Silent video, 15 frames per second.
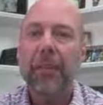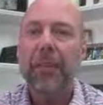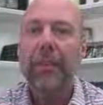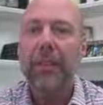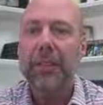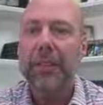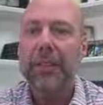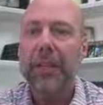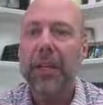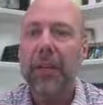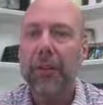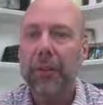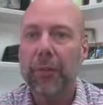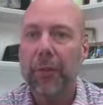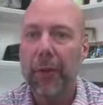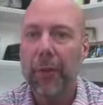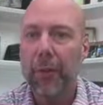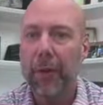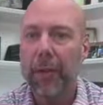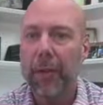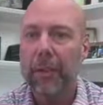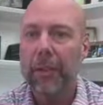This is another great
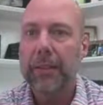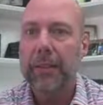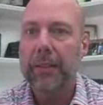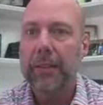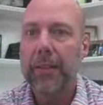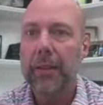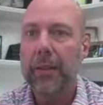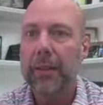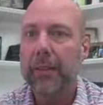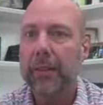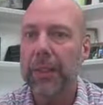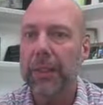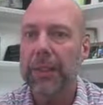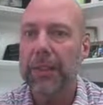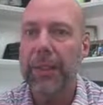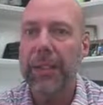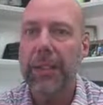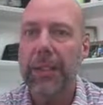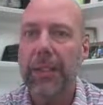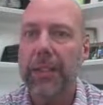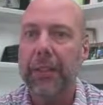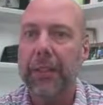way. So let's see
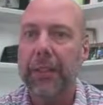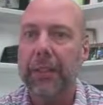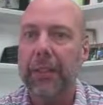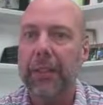here.